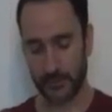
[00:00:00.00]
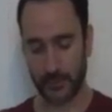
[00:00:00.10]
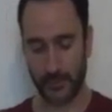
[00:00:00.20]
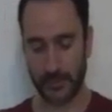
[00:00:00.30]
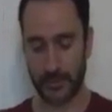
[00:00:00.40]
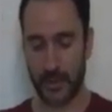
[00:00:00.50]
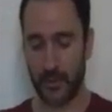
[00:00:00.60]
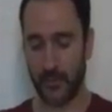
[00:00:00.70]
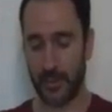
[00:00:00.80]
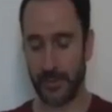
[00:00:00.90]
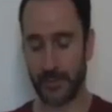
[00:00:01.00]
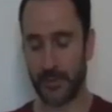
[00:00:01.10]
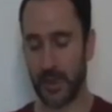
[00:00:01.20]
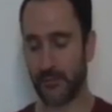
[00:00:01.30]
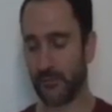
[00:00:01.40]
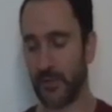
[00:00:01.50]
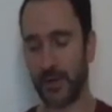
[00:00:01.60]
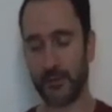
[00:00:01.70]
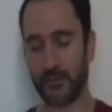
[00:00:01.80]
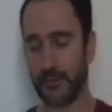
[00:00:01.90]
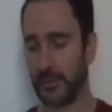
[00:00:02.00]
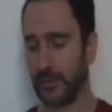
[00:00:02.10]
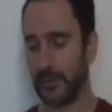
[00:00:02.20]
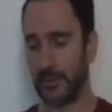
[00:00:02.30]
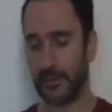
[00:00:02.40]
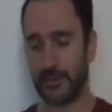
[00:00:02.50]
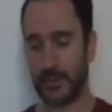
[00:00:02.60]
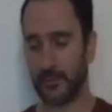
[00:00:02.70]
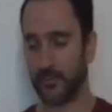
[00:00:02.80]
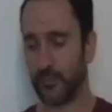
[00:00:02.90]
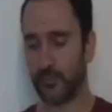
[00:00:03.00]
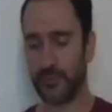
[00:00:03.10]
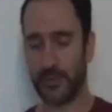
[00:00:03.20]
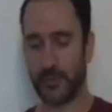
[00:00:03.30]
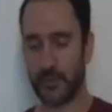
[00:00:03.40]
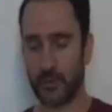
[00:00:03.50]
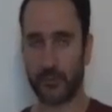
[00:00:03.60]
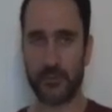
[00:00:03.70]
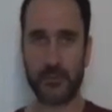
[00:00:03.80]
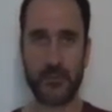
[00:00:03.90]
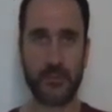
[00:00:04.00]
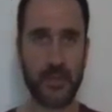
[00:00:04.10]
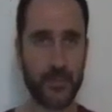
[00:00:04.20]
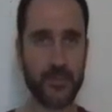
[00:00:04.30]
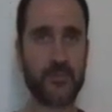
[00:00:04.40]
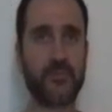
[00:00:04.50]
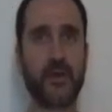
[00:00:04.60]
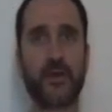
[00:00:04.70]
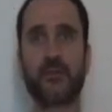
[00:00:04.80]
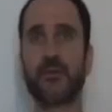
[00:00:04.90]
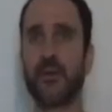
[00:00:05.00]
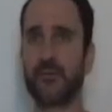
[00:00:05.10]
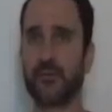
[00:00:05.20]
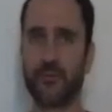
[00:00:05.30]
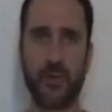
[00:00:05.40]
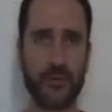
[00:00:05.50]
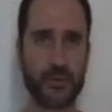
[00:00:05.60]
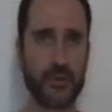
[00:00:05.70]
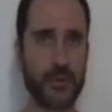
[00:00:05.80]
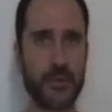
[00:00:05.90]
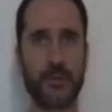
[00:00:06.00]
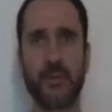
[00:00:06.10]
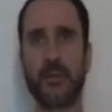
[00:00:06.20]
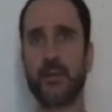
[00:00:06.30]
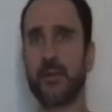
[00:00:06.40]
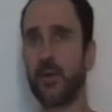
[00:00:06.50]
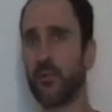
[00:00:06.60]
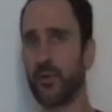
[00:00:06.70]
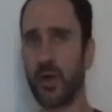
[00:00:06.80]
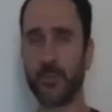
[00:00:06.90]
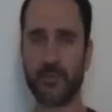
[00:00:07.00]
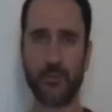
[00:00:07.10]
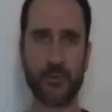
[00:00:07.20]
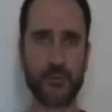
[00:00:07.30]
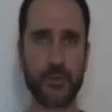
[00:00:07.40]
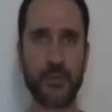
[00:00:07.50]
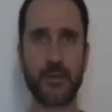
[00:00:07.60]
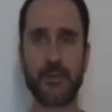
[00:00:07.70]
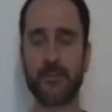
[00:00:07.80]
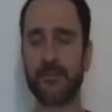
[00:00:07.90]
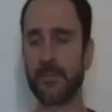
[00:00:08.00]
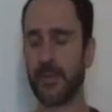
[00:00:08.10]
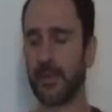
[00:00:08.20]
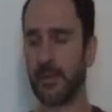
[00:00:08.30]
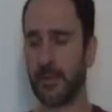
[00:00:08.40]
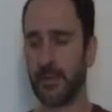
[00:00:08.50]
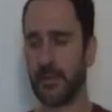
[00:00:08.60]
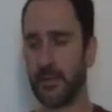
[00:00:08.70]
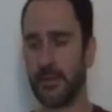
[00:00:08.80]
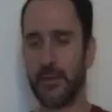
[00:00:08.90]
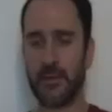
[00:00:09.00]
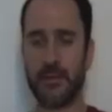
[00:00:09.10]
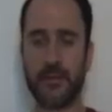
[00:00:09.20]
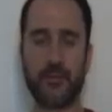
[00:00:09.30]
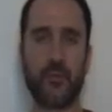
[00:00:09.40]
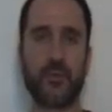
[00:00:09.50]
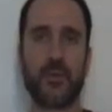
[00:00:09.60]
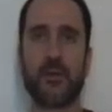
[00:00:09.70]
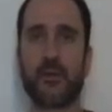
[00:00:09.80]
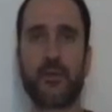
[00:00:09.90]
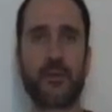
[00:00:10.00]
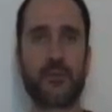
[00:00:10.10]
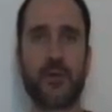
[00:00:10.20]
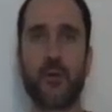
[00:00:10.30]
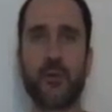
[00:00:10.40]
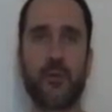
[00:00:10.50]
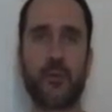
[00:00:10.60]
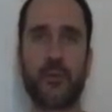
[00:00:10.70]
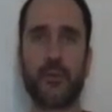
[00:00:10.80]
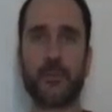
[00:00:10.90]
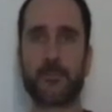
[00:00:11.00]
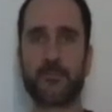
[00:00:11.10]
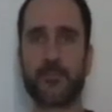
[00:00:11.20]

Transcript: So there you go. I mean, you have a fighter that proved he can go deep into fights, has a great chin, can overcome adversity, and then all the other things that go along with it,